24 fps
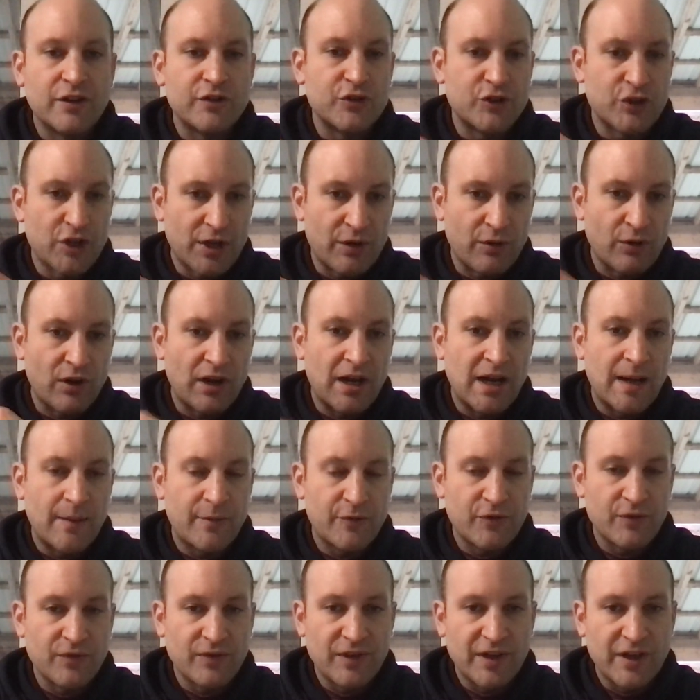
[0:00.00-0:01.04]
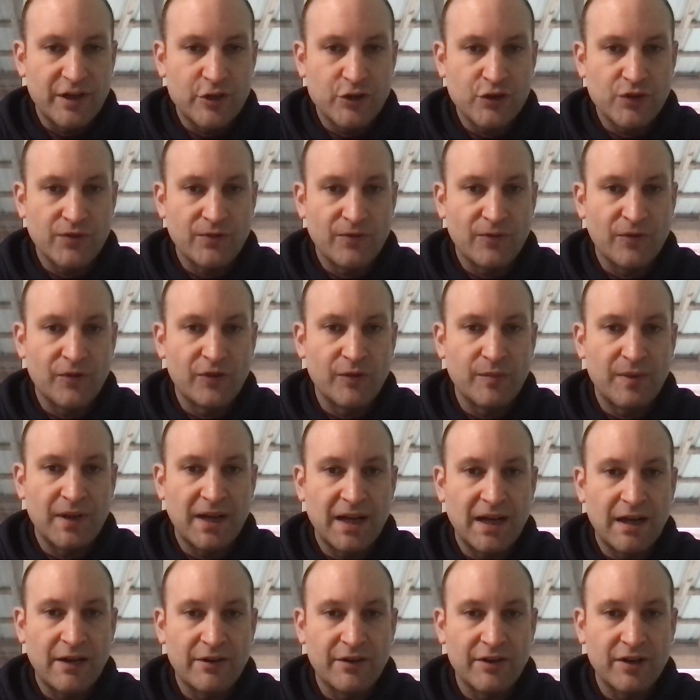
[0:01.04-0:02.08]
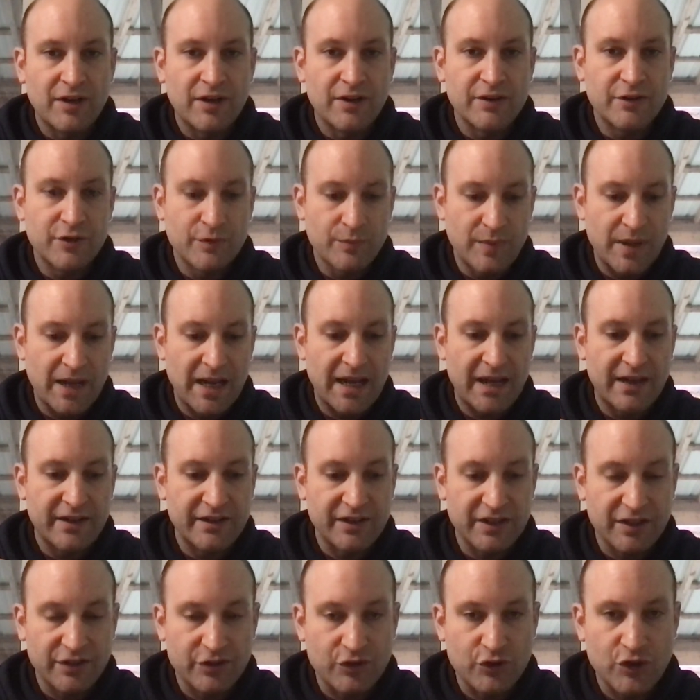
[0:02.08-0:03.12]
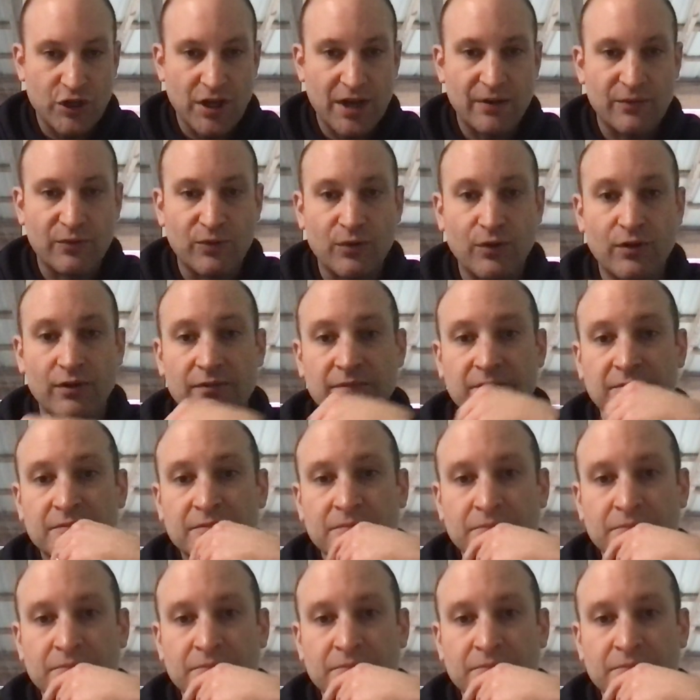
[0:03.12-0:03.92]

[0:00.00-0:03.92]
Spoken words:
general observations about humanity in general,